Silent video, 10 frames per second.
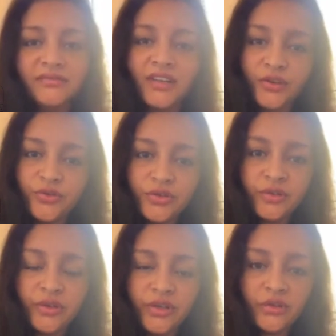
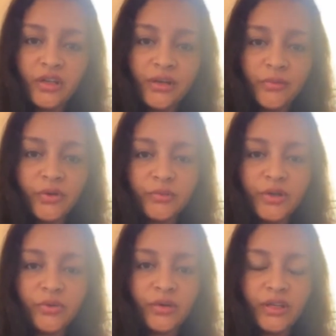unusual video that I'm going to
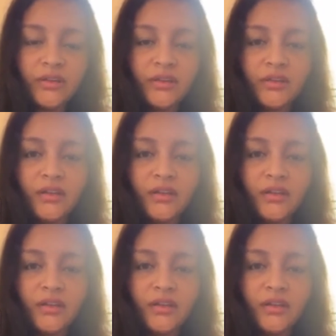be doing